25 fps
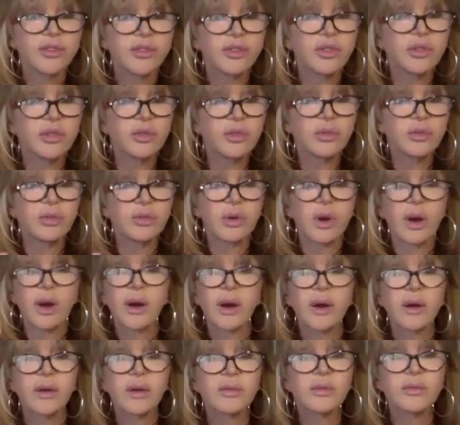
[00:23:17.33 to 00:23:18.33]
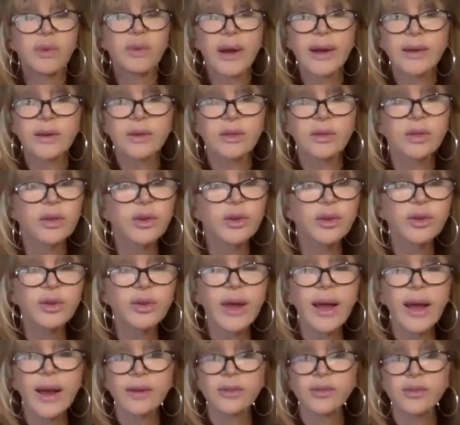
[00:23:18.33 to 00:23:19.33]
to
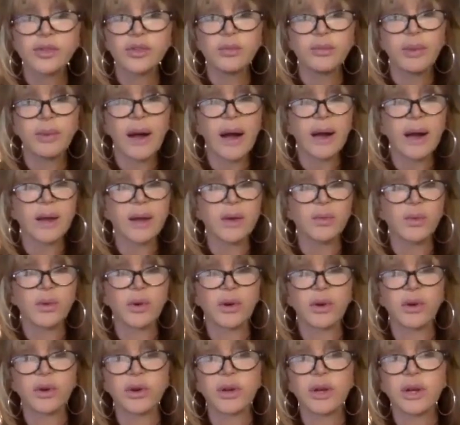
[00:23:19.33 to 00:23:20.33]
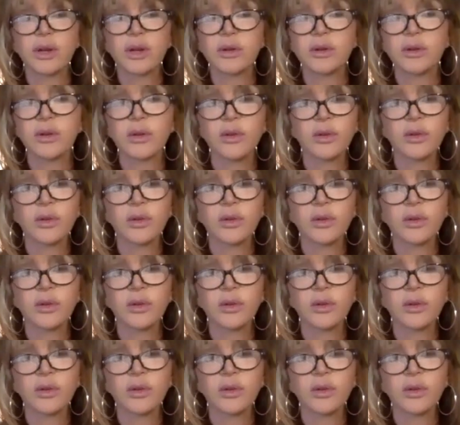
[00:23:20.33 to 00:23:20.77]
learn how to do body work and